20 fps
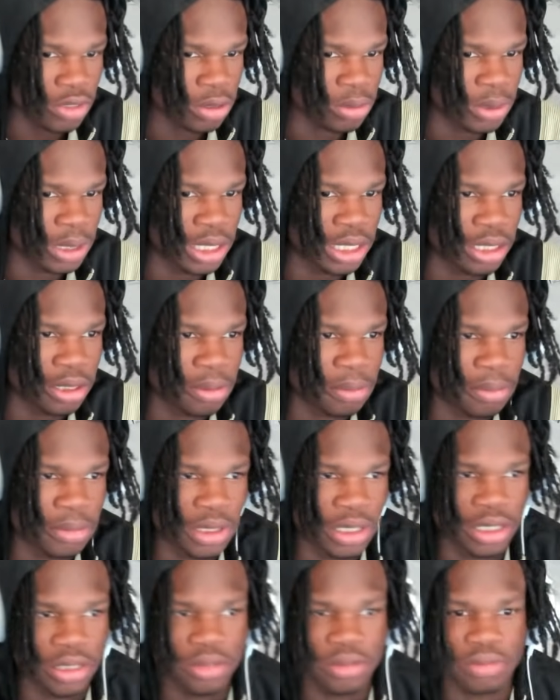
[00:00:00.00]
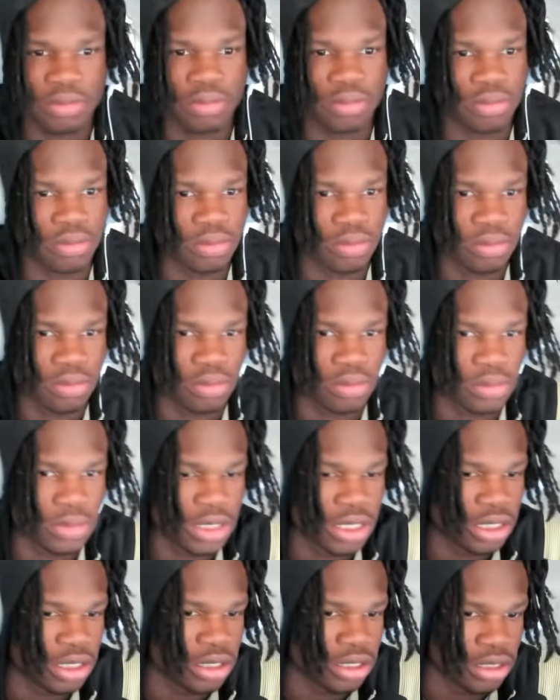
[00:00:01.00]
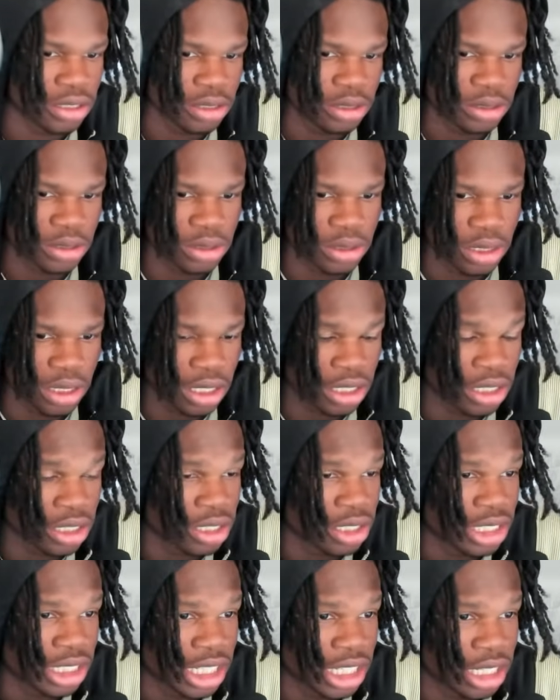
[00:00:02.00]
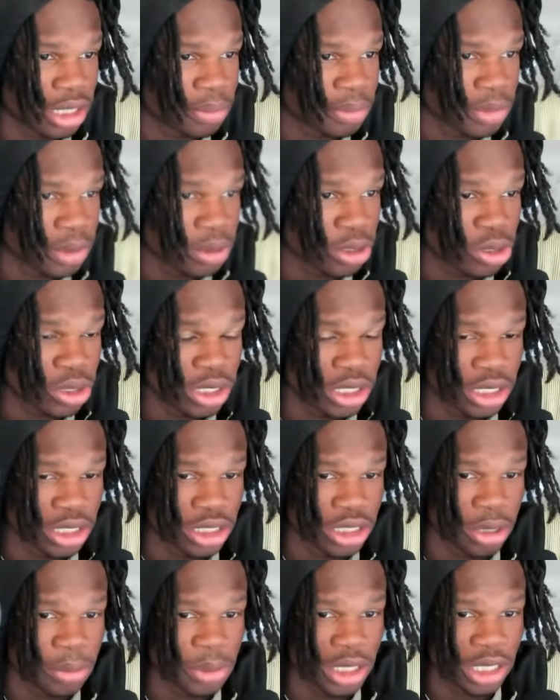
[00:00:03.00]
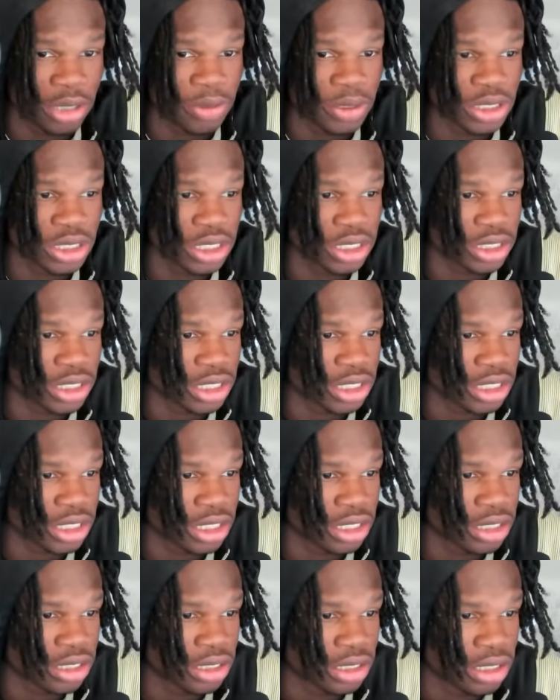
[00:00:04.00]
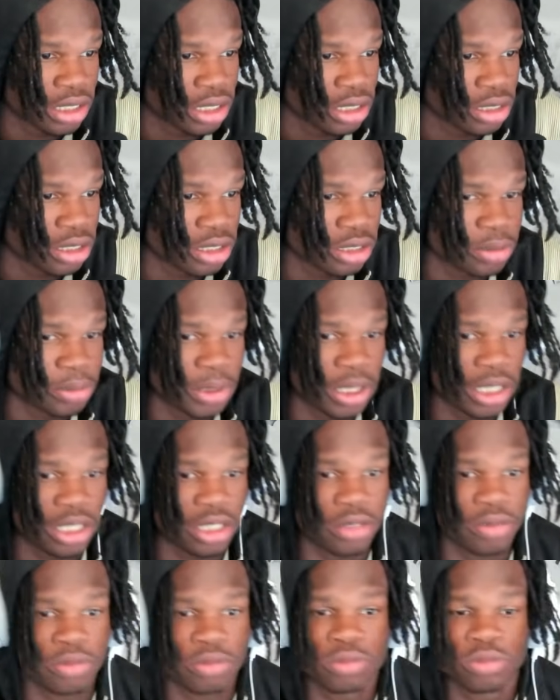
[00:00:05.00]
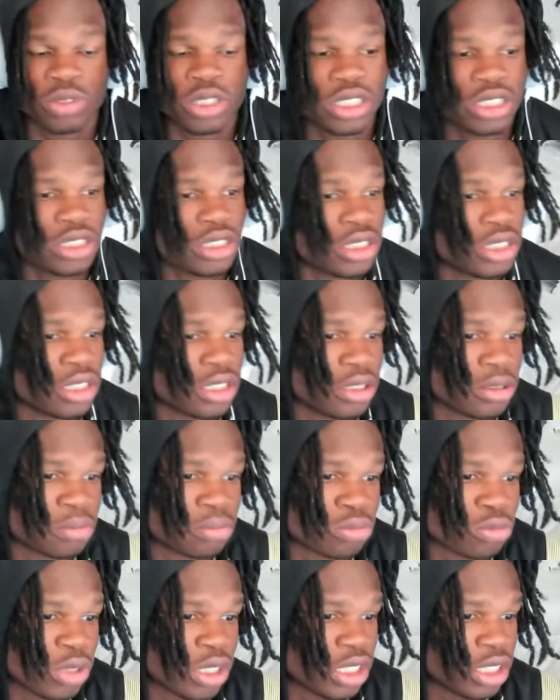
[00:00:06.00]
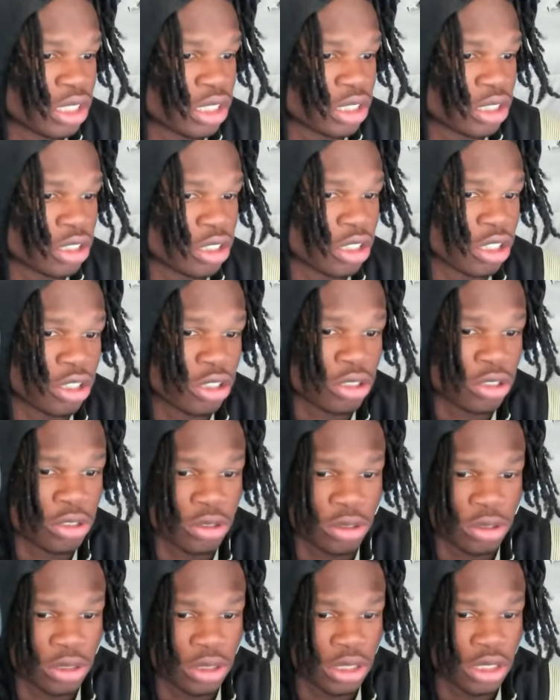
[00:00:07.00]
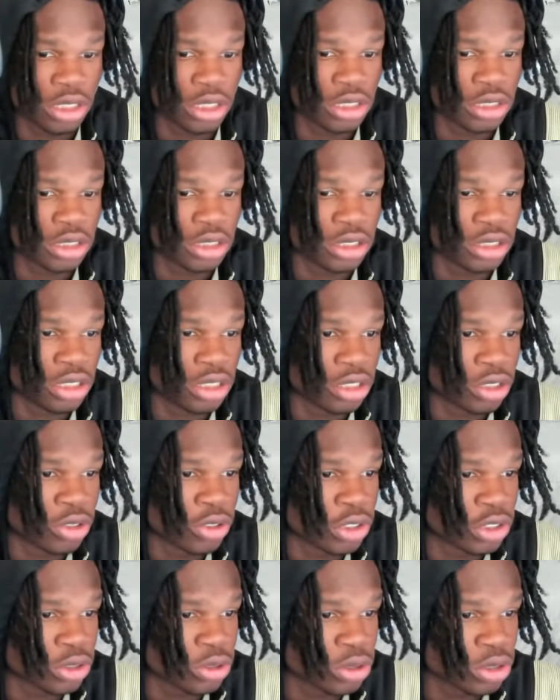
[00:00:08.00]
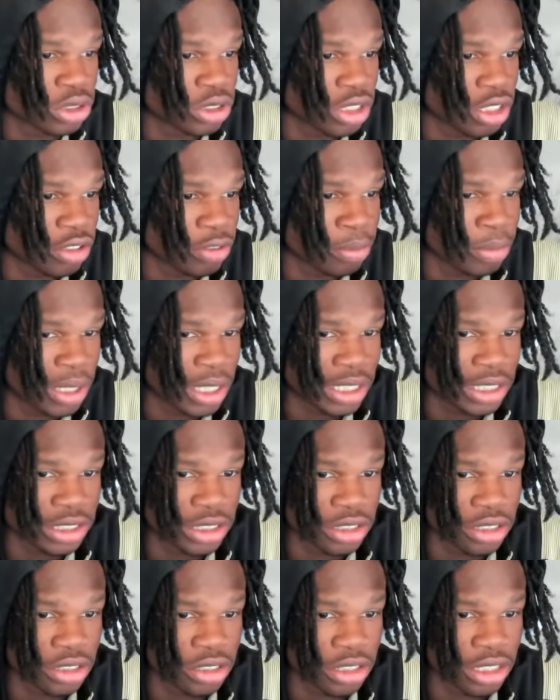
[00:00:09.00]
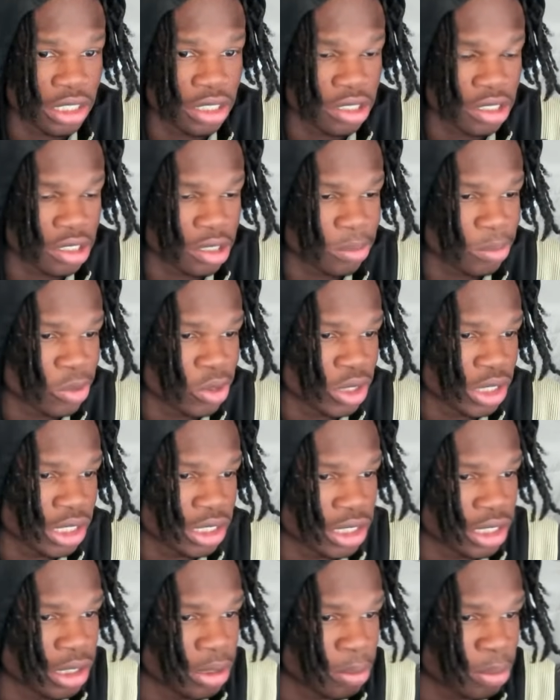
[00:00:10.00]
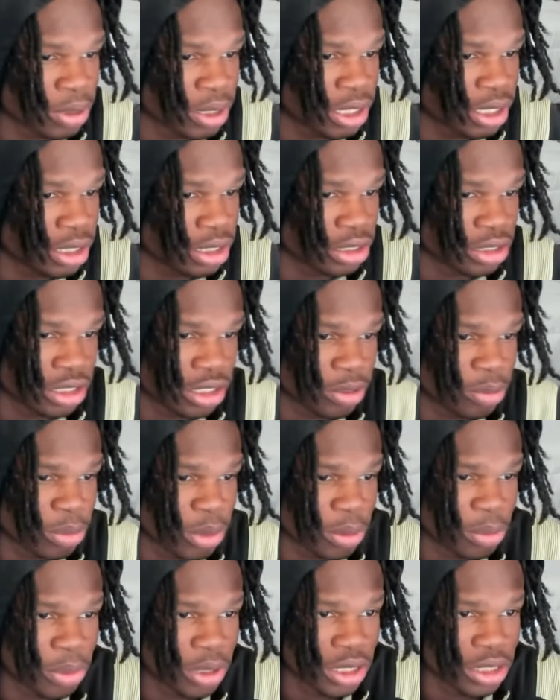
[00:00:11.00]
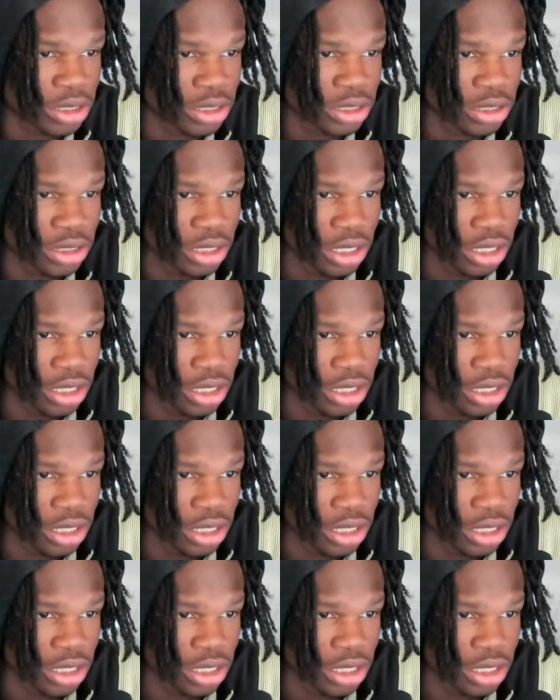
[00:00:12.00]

Man, but hey. I love the game. I'll go down and dominate every chance I get. Doesn't matter if I'm rusty, ready to go, still going through stuff, body still aching. I'm going out there to play, give my best.